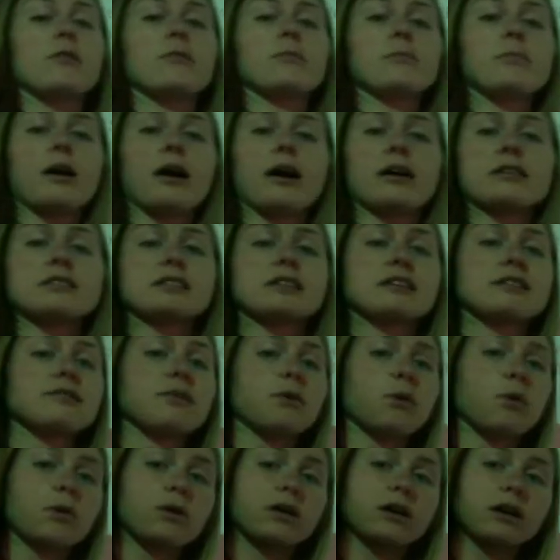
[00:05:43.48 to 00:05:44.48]
positive,
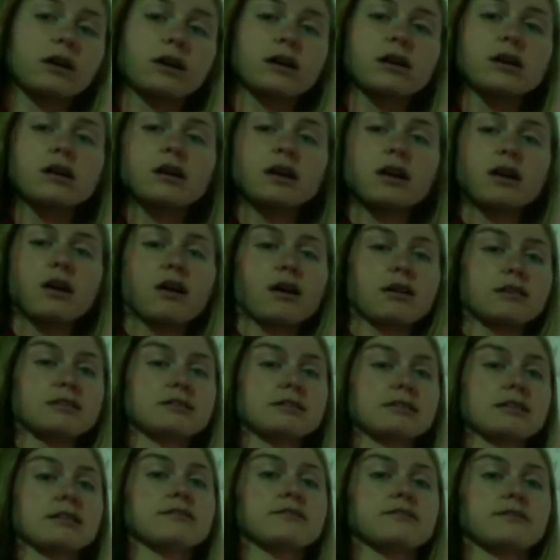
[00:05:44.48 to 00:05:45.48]
or
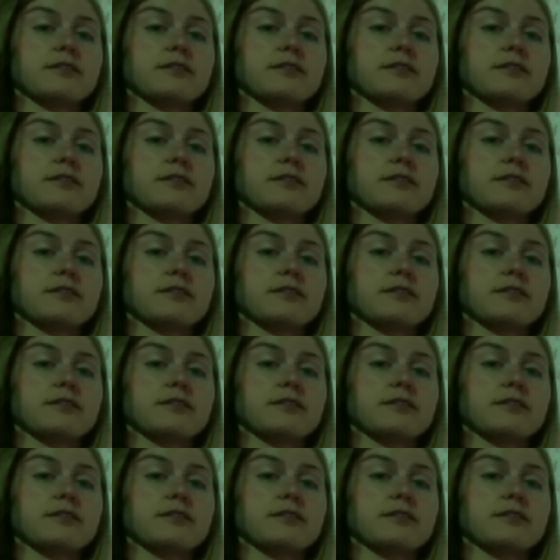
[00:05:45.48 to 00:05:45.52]
constant